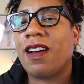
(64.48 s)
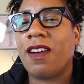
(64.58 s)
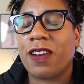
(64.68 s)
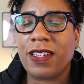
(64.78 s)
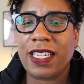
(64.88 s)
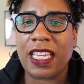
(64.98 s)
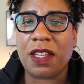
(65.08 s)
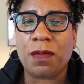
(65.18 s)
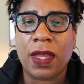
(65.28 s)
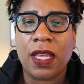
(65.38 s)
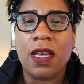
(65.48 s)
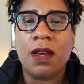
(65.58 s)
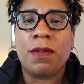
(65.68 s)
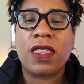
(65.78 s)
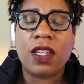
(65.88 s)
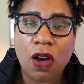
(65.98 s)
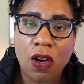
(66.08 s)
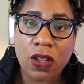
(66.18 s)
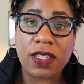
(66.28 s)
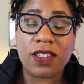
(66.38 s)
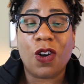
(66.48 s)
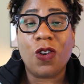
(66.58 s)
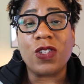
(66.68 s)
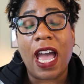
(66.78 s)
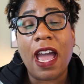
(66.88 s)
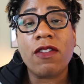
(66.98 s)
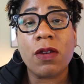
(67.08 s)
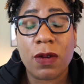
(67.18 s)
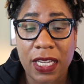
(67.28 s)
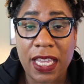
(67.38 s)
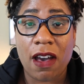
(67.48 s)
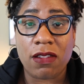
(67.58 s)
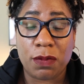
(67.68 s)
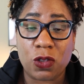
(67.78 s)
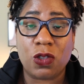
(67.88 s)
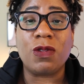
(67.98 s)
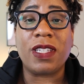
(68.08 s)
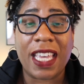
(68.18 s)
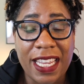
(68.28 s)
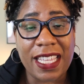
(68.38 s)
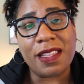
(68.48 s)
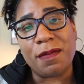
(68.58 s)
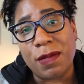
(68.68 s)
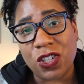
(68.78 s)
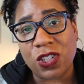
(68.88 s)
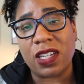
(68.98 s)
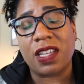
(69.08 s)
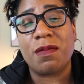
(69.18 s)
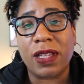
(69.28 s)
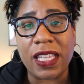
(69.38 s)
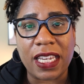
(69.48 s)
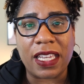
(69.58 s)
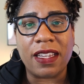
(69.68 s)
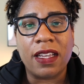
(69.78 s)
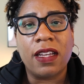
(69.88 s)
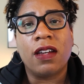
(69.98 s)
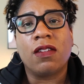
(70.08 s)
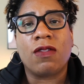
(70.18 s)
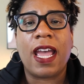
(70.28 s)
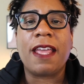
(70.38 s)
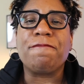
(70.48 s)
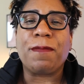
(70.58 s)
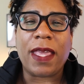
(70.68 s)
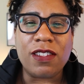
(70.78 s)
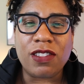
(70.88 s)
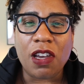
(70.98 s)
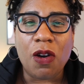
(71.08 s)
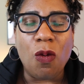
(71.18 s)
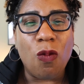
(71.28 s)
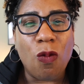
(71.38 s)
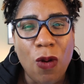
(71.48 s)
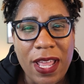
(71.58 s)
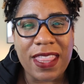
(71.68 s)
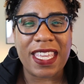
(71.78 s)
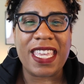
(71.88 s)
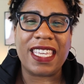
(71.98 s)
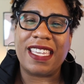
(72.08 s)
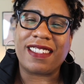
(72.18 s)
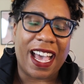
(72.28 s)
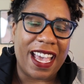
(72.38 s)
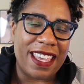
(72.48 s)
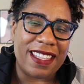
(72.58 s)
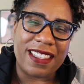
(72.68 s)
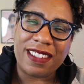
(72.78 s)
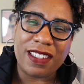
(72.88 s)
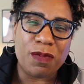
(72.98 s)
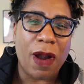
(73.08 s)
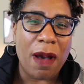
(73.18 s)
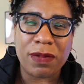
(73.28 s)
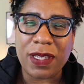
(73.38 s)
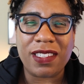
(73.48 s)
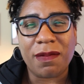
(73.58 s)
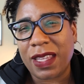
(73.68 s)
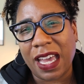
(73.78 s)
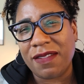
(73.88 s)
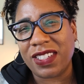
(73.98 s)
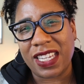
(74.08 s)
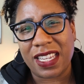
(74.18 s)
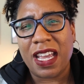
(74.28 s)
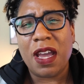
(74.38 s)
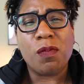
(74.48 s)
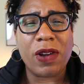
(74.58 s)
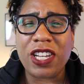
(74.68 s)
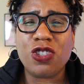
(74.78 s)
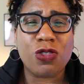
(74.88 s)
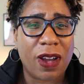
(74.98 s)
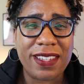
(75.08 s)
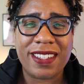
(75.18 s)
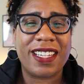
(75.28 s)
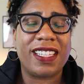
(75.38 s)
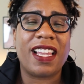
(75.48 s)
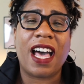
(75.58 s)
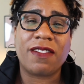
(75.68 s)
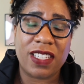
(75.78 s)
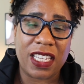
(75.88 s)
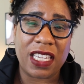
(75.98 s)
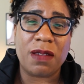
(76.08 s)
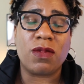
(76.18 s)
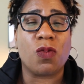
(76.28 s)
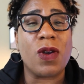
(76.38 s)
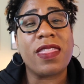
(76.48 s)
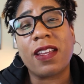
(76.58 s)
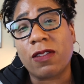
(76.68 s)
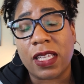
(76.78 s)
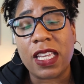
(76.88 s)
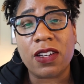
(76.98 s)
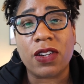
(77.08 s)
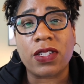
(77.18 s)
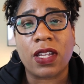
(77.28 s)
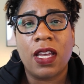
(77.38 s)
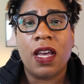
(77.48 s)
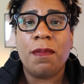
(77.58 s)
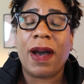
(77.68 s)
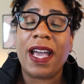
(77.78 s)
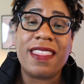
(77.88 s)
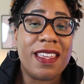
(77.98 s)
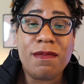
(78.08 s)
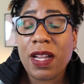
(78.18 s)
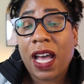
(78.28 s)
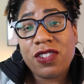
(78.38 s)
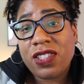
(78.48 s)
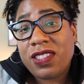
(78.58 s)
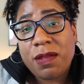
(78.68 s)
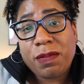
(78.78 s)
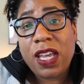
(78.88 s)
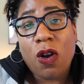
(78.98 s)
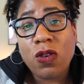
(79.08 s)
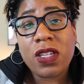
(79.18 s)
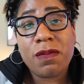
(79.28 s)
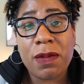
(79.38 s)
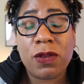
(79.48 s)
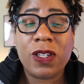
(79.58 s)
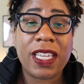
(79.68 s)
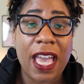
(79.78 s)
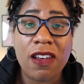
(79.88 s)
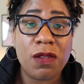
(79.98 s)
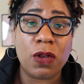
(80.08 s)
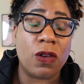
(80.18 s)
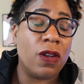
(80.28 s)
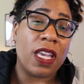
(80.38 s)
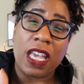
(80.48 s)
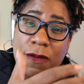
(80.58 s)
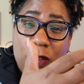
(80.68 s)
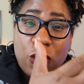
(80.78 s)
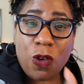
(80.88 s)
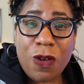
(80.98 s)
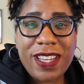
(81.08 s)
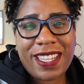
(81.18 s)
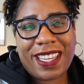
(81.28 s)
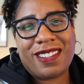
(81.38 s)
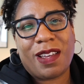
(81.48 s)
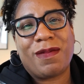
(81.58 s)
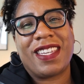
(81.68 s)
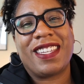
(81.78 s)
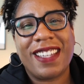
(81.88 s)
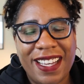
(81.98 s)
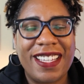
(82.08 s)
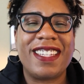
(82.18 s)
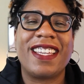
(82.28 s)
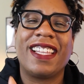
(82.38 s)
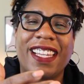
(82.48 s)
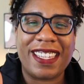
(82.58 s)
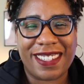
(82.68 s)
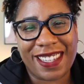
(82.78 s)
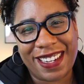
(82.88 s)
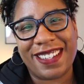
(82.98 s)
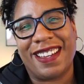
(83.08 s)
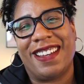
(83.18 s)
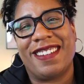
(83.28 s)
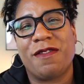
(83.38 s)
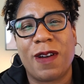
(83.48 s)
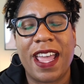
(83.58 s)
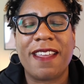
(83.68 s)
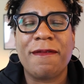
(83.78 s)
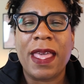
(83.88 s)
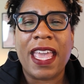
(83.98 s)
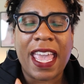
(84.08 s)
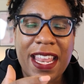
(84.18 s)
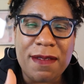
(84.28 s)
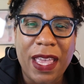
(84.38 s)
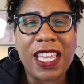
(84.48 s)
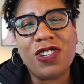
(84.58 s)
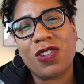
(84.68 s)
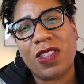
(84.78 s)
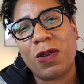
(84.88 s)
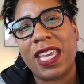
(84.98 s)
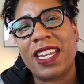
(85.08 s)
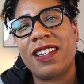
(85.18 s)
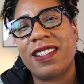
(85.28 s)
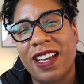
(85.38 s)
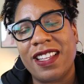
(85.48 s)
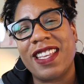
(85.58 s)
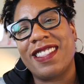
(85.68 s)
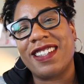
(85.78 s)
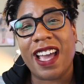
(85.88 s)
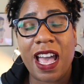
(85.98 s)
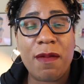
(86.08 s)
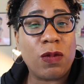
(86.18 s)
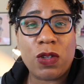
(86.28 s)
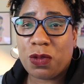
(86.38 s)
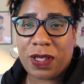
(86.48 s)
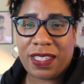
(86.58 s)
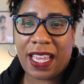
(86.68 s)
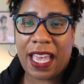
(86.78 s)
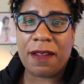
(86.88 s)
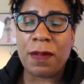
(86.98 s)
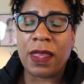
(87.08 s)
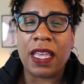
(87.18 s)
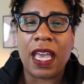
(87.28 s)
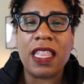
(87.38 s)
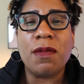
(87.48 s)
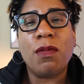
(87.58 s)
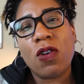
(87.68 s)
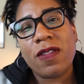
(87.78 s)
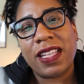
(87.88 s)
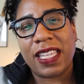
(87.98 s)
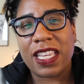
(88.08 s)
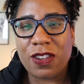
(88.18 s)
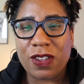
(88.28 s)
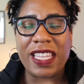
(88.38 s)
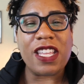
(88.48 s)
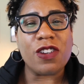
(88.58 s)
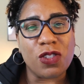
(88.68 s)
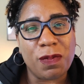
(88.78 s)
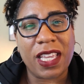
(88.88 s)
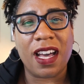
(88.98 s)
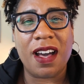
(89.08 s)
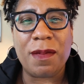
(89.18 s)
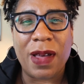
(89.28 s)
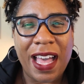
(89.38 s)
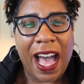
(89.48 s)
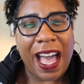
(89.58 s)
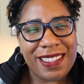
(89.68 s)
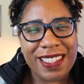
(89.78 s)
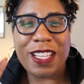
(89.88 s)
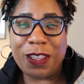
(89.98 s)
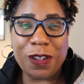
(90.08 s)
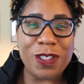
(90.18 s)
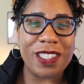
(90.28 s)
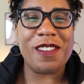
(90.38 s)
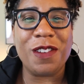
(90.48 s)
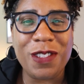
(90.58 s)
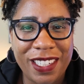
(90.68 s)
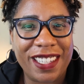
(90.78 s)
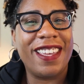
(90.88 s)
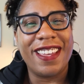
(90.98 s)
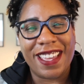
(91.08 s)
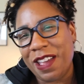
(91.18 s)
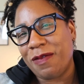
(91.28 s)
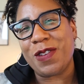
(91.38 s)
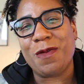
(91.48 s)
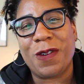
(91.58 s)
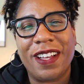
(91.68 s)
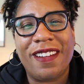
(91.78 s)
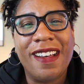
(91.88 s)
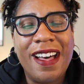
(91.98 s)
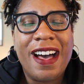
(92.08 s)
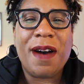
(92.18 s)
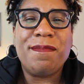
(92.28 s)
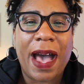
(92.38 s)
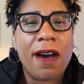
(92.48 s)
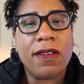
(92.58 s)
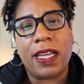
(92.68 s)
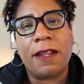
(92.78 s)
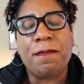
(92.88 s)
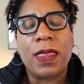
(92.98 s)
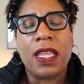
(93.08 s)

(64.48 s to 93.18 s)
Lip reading: on our team. But the goal is to hold everyone accountable to getting the mission completed, right? And so one thing is, this is probably something I've seen break trust in a lot of teams with their leaders by them not just simply holding people accountable. If you're going to get something done, let's get it done, right? And making sure that we get it done in the time in which we say. And the more that leaders become, I'd say loosey-goosey, if you will, about it,